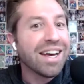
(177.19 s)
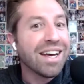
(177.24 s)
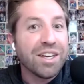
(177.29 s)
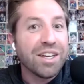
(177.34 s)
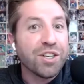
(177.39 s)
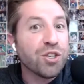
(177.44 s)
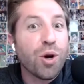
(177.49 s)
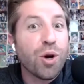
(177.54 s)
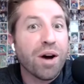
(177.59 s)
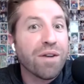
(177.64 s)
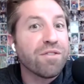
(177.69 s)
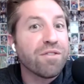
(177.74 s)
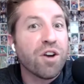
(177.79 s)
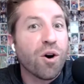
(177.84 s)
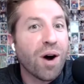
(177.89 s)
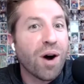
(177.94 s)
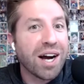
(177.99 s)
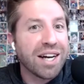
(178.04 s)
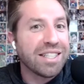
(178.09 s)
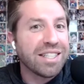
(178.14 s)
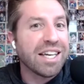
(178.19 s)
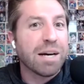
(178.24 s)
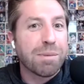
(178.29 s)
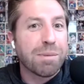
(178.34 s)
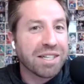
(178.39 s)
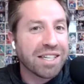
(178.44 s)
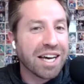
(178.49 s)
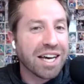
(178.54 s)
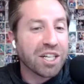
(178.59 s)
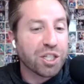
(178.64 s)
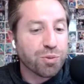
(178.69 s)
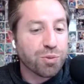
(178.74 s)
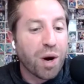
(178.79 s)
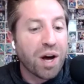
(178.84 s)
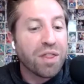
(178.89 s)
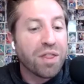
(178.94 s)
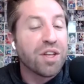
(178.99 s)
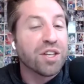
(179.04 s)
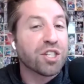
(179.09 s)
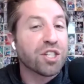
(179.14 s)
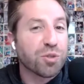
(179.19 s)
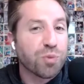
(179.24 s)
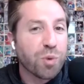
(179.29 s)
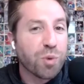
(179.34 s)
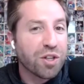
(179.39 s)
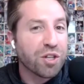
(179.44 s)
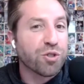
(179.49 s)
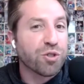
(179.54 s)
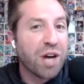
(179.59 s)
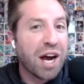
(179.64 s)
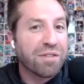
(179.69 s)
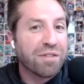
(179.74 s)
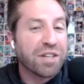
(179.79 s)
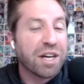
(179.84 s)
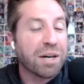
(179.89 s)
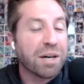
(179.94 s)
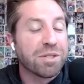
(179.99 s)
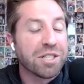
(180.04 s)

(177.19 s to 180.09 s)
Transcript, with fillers: You have no idea, but guess what? This is where the draft comes